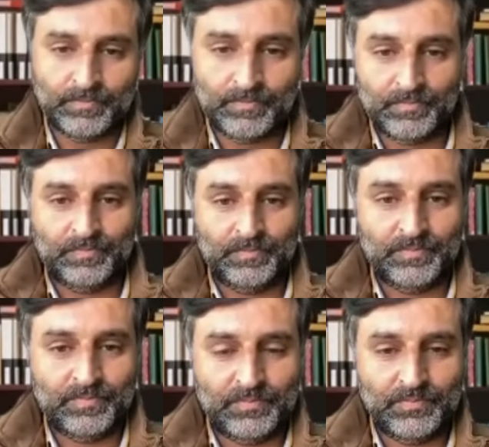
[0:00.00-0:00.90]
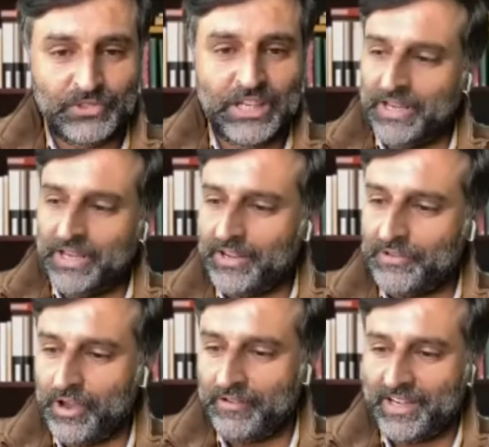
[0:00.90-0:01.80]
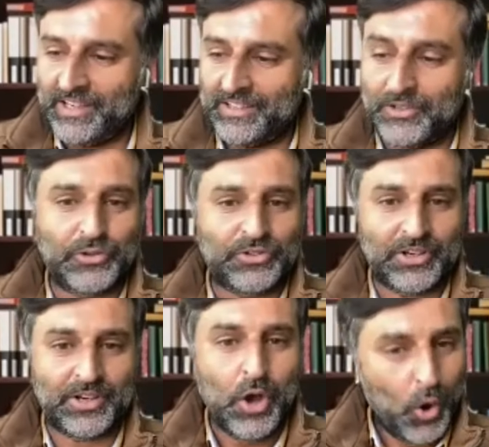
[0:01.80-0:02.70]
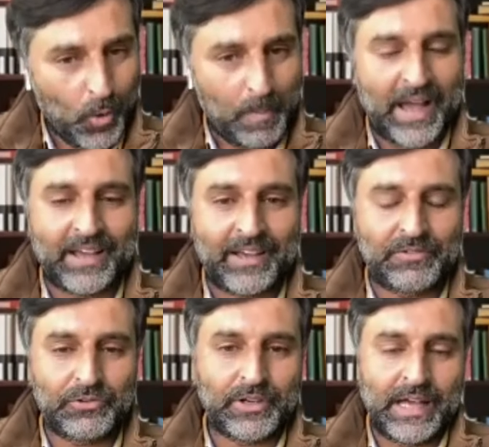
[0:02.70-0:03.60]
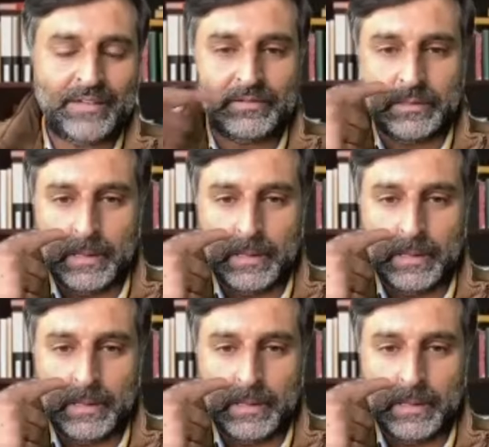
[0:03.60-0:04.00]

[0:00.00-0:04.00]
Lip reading: Yes, Mary, if you have any other question, hope I gave you the answer.